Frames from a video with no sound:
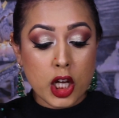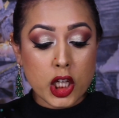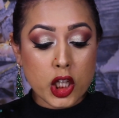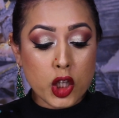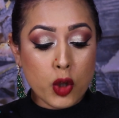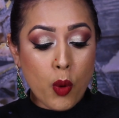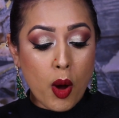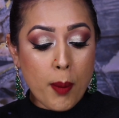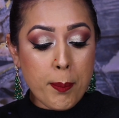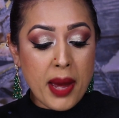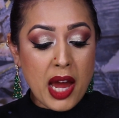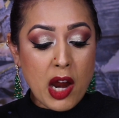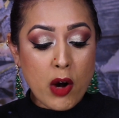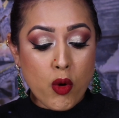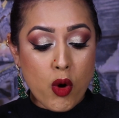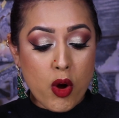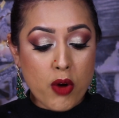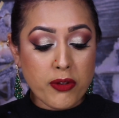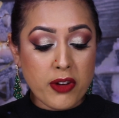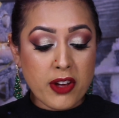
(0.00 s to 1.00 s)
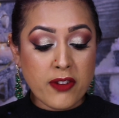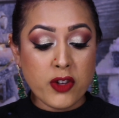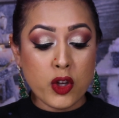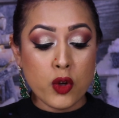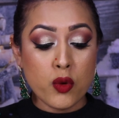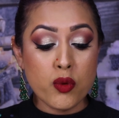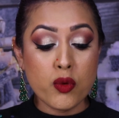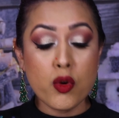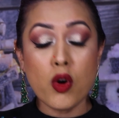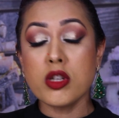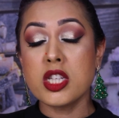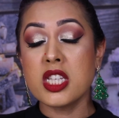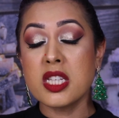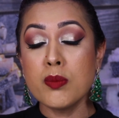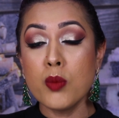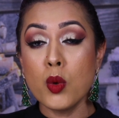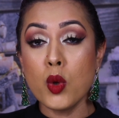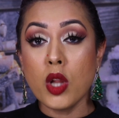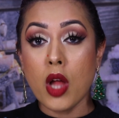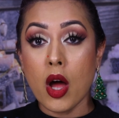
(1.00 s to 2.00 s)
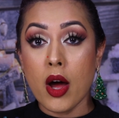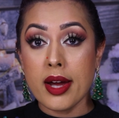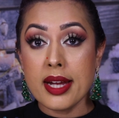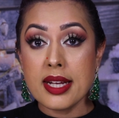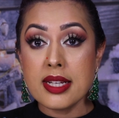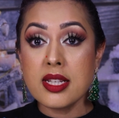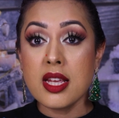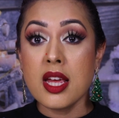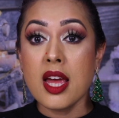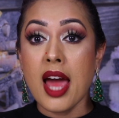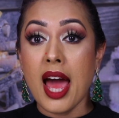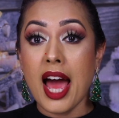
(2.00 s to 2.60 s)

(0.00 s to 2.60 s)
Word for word: You are better off if you've got small eyes